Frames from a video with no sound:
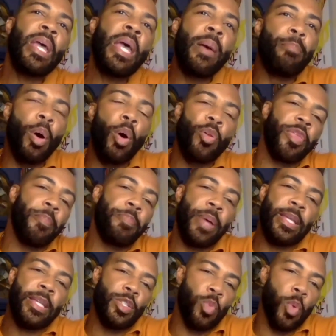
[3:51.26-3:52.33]
And both
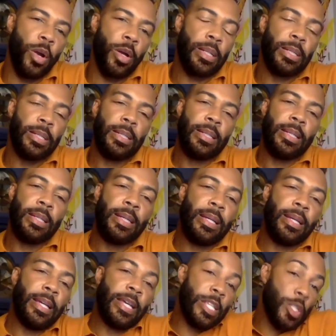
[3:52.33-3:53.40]
opinions work.
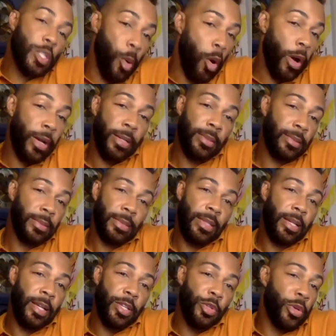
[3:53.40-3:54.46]
In sport,
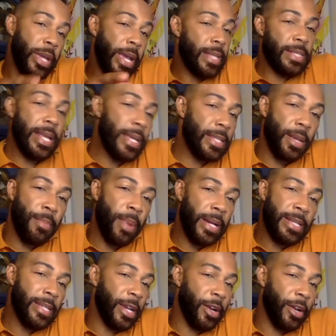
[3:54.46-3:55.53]
you can't say
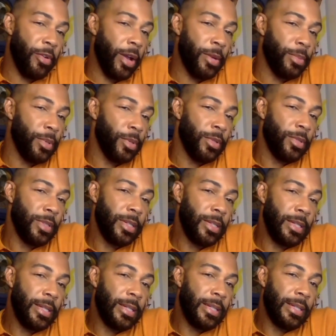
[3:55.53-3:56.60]
somebody's incredible
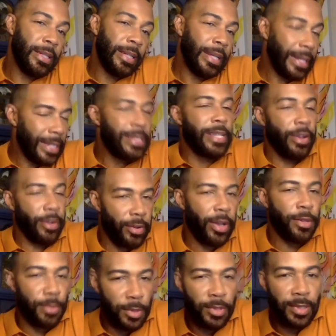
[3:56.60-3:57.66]
unless they're
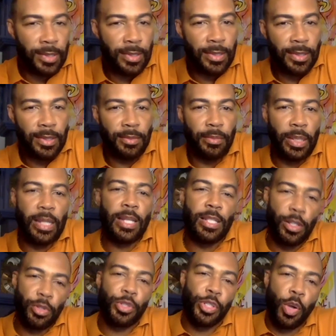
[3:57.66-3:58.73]
incredible. Yeah. Because
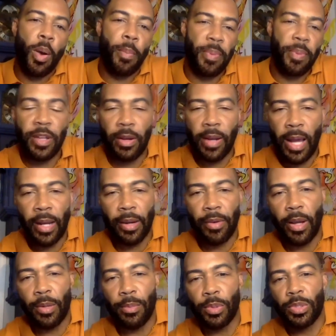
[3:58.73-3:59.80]
they grow up if they're not
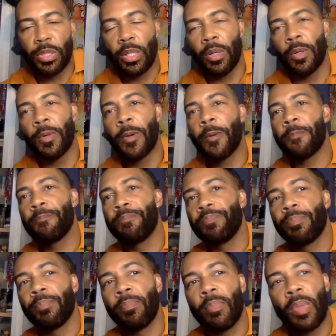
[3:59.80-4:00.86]
incredible. So
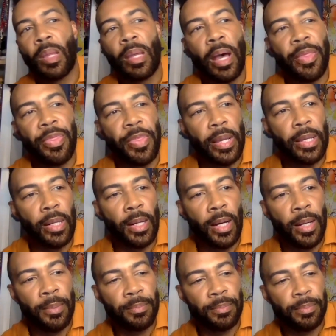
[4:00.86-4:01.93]
I think it
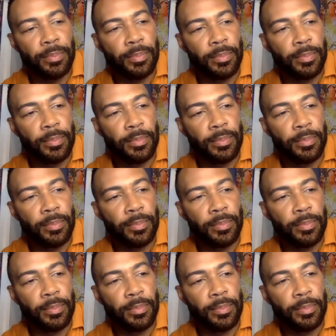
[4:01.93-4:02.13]
um